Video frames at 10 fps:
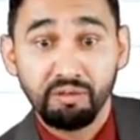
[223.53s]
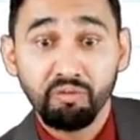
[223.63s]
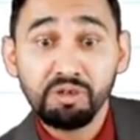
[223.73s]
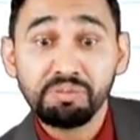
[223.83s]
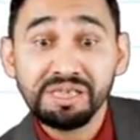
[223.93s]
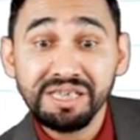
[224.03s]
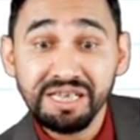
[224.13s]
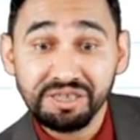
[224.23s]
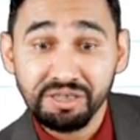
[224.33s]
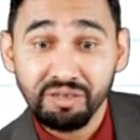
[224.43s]
We'll
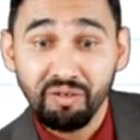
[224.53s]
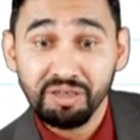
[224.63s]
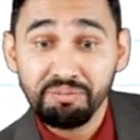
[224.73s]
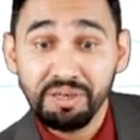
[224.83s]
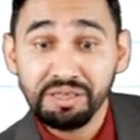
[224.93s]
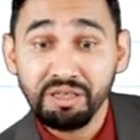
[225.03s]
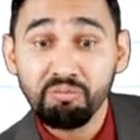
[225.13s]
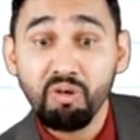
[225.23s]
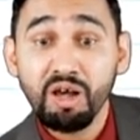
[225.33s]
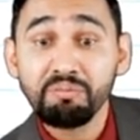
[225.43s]
predict on the basis of
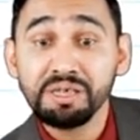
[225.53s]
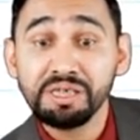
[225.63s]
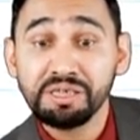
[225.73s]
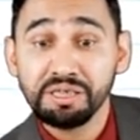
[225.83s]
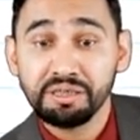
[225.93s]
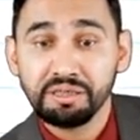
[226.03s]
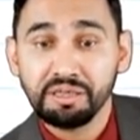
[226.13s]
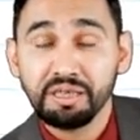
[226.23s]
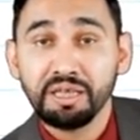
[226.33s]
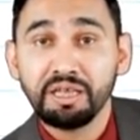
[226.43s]
morbidity.
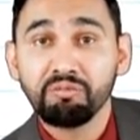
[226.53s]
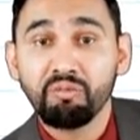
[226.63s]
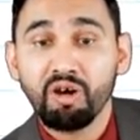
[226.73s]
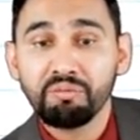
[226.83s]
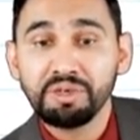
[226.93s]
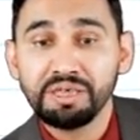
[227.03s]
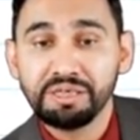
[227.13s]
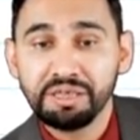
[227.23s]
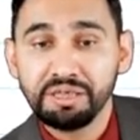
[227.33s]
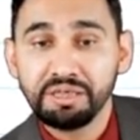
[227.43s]
If
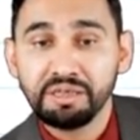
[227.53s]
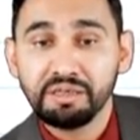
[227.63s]
morbidity